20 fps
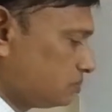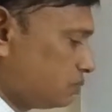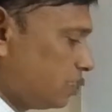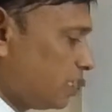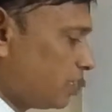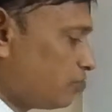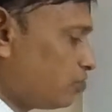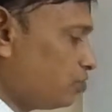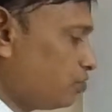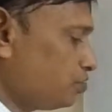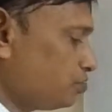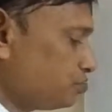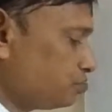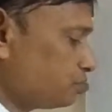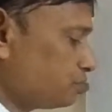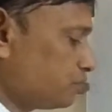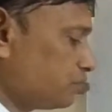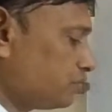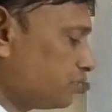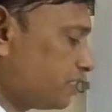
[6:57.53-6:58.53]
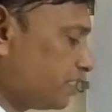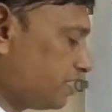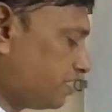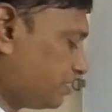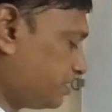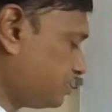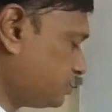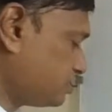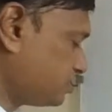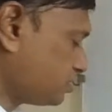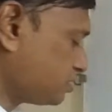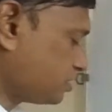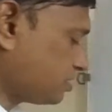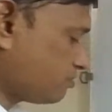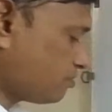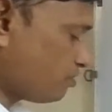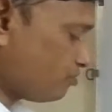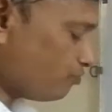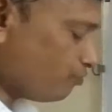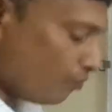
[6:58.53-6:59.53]
according to the characteristics
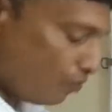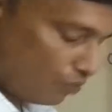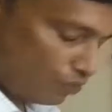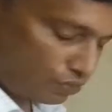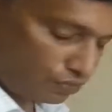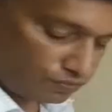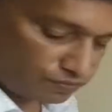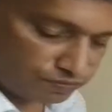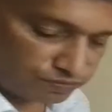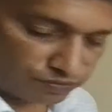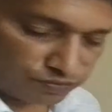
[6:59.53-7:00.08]
number 4,